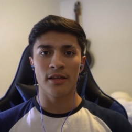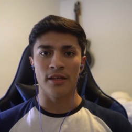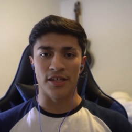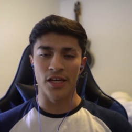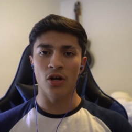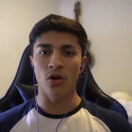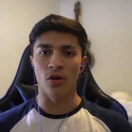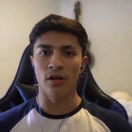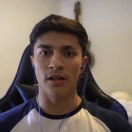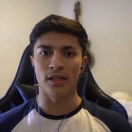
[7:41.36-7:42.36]

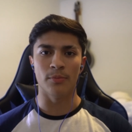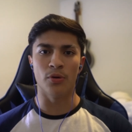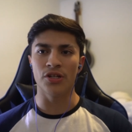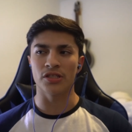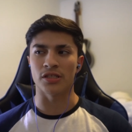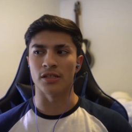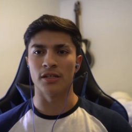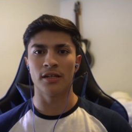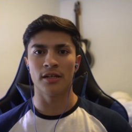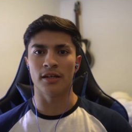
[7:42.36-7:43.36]
yell and they break shit
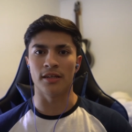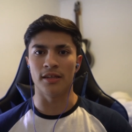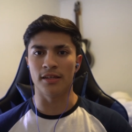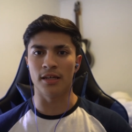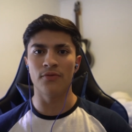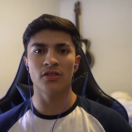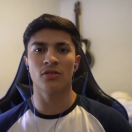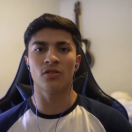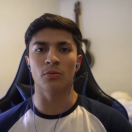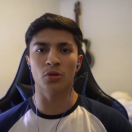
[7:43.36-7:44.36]
and they give in to
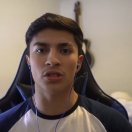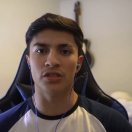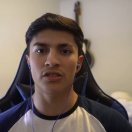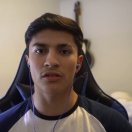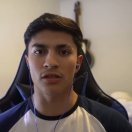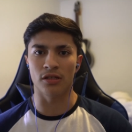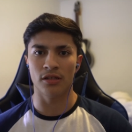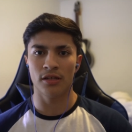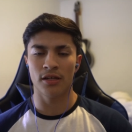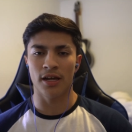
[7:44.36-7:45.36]
their emotions easily
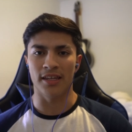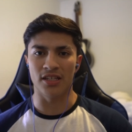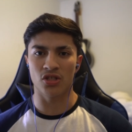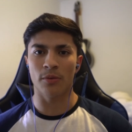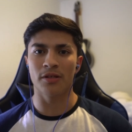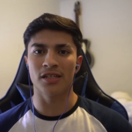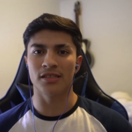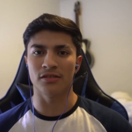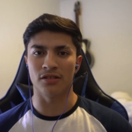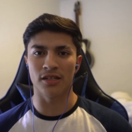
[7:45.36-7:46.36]
and they
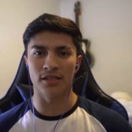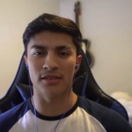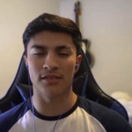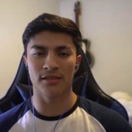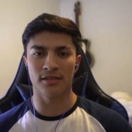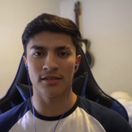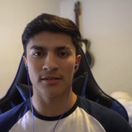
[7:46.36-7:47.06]
traumatize their kids.